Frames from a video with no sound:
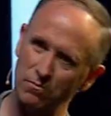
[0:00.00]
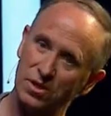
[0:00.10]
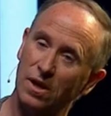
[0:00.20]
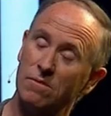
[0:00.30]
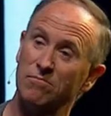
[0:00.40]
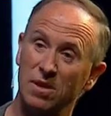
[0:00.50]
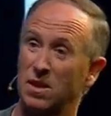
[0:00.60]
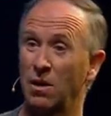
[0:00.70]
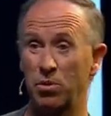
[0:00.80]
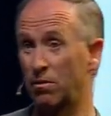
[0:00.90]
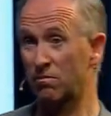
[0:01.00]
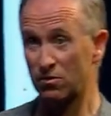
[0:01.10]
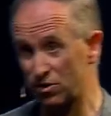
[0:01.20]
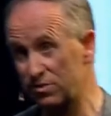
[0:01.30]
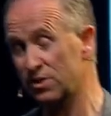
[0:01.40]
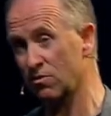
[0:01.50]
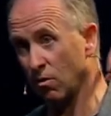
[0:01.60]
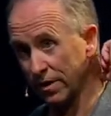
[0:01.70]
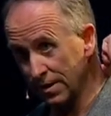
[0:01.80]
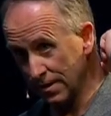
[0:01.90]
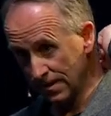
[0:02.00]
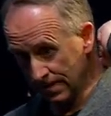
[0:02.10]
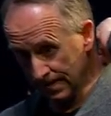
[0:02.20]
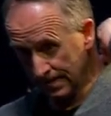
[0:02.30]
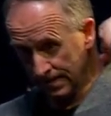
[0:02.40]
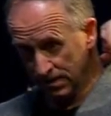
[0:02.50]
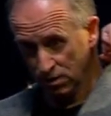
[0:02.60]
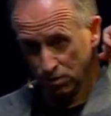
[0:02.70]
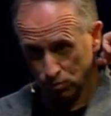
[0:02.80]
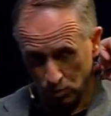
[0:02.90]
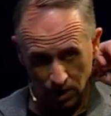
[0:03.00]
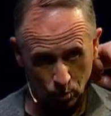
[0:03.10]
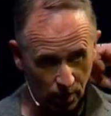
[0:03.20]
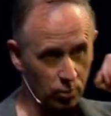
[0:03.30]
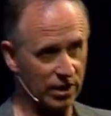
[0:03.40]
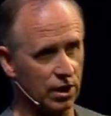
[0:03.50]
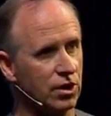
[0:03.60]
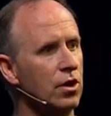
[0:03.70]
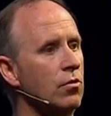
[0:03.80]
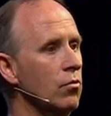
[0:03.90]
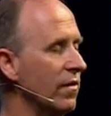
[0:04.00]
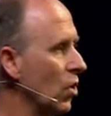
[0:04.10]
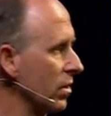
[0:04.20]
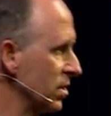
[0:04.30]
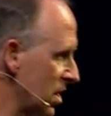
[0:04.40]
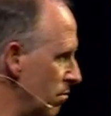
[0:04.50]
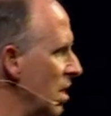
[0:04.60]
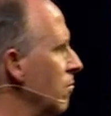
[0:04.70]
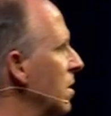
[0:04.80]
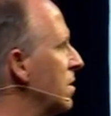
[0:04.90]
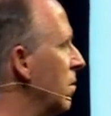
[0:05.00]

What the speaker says: scale, time period, church is growing. What are we going to do? We've got this commitment to